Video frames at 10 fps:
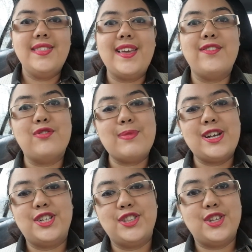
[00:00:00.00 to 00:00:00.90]
the
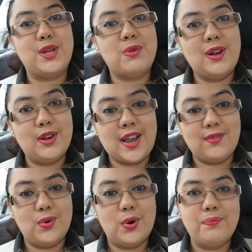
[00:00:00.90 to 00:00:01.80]
information that you are
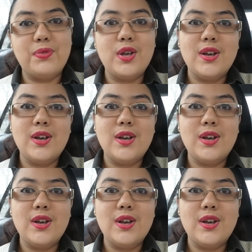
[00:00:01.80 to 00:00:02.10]
looking for.